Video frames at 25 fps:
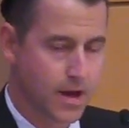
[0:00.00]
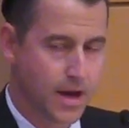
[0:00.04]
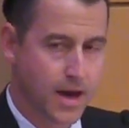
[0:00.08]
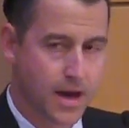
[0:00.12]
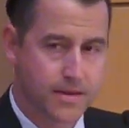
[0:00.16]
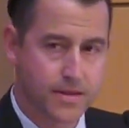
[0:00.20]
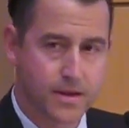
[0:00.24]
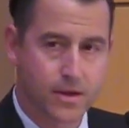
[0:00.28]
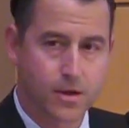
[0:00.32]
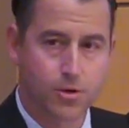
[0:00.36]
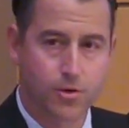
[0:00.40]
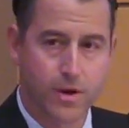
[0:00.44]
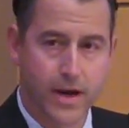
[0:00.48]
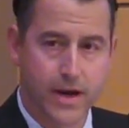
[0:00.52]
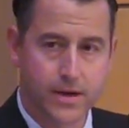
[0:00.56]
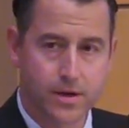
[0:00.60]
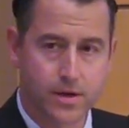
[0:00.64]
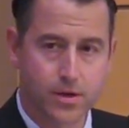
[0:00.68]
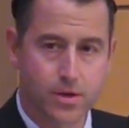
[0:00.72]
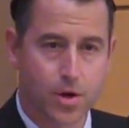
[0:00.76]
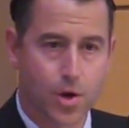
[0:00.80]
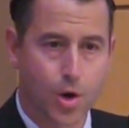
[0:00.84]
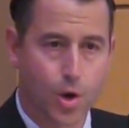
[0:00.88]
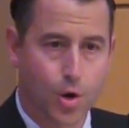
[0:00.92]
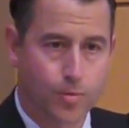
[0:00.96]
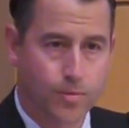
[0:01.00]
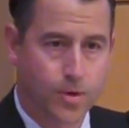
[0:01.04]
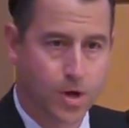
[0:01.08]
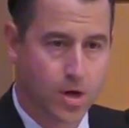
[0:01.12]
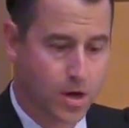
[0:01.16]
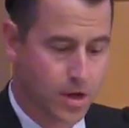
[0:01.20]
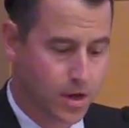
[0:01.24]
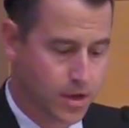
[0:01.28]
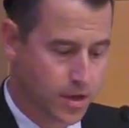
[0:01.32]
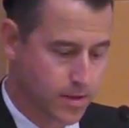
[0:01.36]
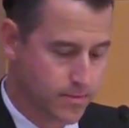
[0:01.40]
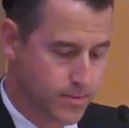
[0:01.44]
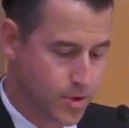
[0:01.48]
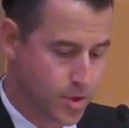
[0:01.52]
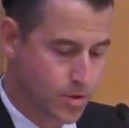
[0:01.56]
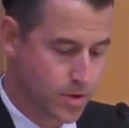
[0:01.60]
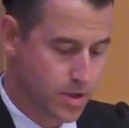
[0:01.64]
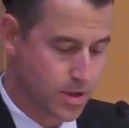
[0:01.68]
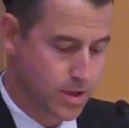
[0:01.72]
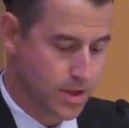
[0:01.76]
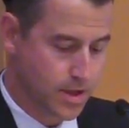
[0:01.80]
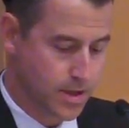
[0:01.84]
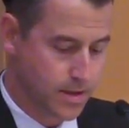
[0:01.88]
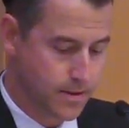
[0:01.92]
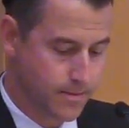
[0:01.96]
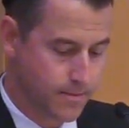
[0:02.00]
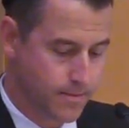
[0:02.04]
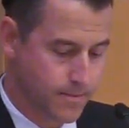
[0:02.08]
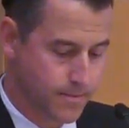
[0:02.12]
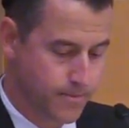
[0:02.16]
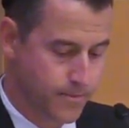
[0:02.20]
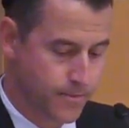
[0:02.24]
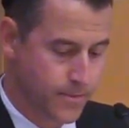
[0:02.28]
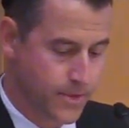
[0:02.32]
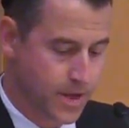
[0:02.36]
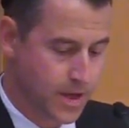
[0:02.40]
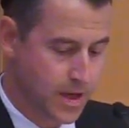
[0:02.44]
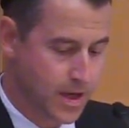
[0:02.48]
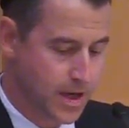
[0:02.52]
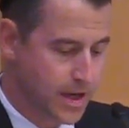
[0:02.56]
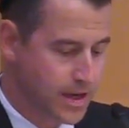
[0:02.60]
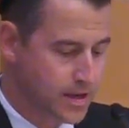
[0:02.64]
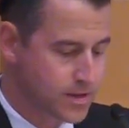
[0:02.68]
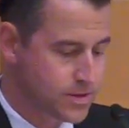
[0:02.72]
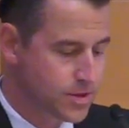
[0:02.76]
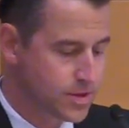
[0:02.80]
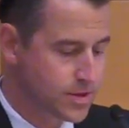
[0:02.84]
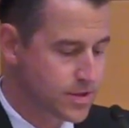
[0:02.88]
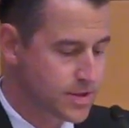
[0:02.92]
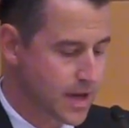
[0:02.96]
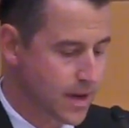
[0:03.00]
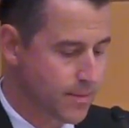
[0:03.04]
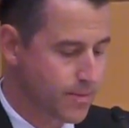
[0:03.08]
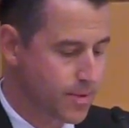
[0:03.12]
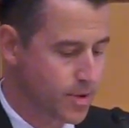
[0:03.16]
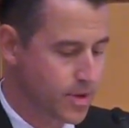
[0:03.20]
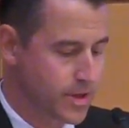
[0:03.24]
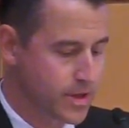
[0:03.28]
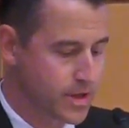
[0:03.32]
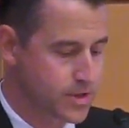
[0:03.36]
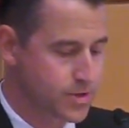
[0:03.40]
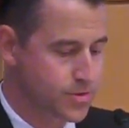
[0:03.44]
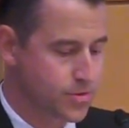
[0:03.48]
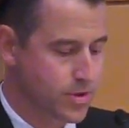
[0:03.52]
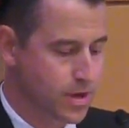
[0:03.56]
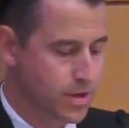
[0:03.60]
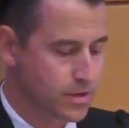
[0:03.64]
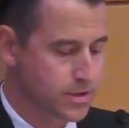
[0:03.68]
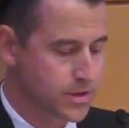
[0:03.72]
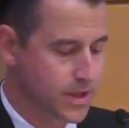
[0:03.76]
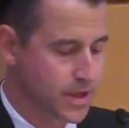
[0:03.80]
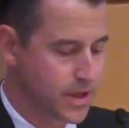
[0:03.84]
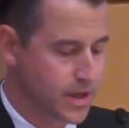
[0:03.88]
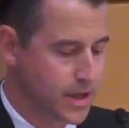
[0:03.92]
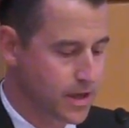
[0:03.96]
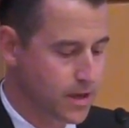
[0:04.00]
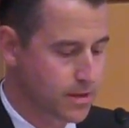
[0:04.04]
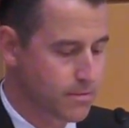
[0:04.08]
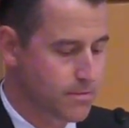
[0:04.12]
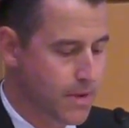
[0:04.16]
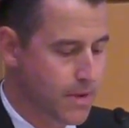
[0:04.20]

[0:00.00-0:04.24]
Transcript: and the greater Omaha community into Temple Israel to hear